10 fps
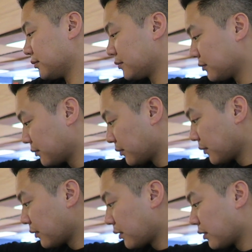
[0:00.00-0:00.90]

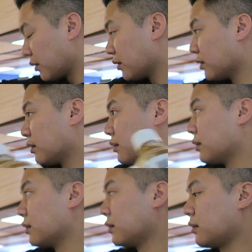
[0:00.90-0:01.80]

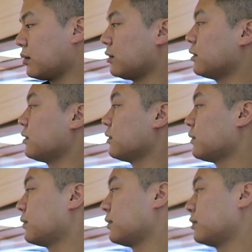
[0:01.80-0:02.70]

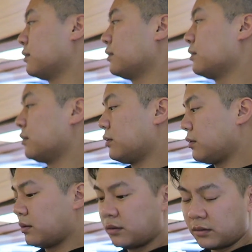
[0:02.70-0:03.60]

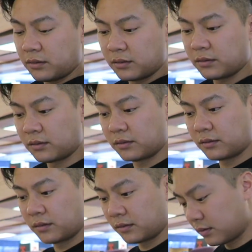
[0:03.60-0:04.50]

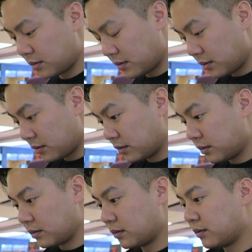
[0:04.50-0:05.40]

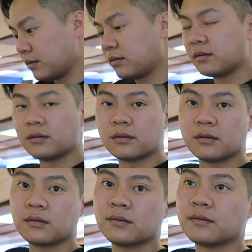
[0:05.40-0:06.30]

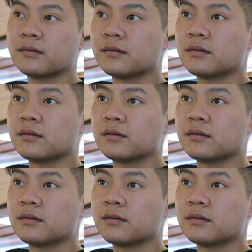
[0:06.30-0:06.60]
The person shown says nothing.